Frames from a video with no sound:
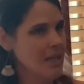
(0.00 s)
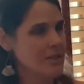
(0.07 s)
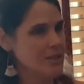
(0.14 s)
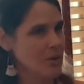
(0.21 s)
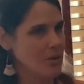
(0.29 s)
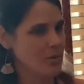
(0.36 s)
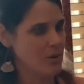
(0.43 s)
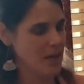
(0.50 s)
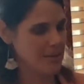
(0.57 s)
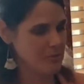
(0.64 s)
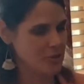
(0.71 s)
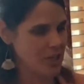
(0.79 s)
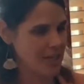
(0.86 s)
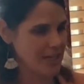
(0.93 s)
So I'm
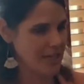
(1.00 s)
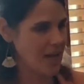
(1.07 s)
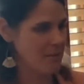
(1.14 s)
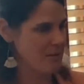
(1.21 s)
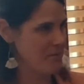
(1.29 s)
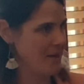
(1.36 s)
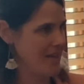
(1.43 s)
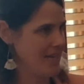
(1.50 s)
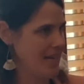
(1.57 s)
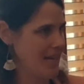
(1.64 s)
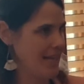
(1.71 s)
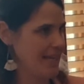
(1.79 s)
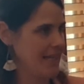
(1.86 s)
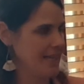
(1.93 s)
trying to calm him at
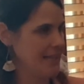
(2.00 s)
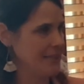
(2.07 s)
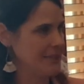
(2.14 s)
night.